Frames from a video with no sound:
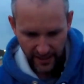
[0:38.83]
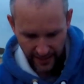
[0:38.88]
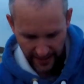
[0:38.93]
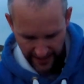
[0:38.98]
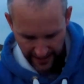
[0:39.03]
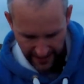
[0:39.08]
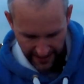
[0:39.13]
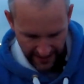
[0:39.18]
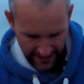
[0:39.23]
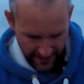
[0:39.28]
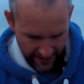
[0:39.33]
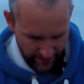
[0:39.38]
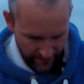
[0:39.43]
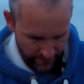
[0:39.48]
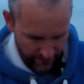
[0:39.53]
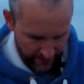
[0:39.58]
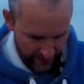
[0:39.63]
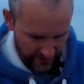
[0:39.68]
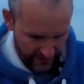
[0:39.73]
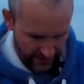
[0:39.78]

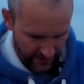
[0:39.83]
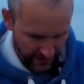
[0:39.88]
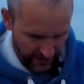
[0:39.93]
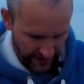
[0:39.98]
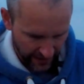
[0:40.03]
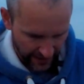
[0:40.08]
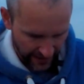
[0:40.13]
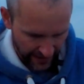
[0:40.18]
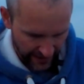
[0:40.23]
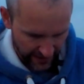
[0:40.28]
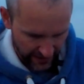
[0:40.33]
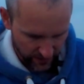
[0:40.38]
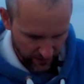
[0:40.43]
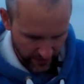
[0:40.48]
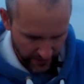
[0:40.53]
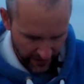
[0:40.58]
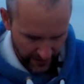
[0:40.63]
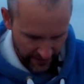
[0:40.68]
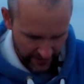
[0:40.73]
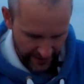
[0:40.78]
and
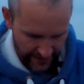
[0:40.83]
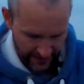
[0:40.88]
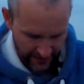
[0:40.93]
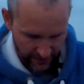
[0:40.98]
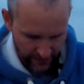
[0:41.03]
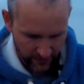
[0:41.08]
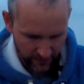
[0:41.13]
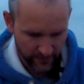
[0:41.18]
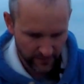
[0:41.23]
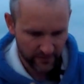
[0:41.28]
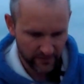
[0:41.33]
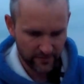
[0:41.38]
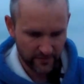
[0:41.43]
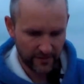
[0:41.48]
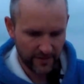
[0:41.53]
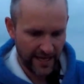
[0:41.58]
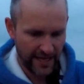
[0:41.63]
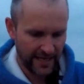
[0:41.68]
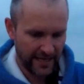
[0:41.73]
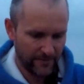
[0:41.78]
we are now
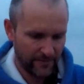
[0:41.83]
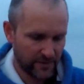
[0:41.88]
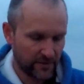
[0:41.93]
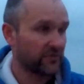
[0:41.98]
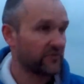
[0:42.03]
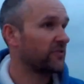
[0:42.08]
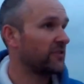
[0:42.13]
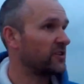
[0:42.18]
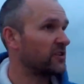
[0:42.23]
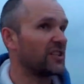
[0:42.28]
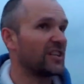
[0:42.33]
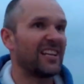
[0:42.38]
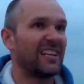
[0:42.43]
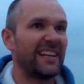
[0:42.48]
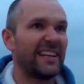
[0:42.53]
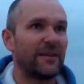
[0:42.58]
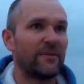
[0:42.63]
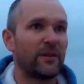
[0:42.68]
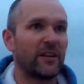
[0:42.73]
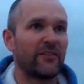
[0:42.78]
able to fish a
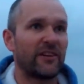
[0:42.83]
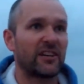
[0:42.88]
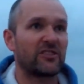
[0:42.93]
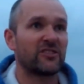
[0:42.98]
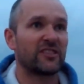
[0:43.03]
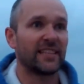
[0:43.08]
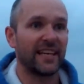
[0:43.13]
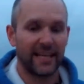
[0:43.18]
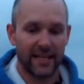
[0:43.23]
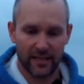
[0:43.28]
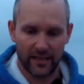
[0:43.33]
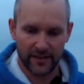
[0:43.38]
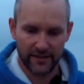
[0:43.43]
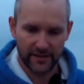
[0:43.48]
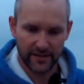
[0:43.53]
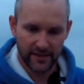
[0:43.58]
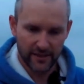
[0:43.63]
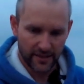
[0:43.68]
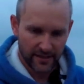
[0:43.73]
little bit of extra daylight.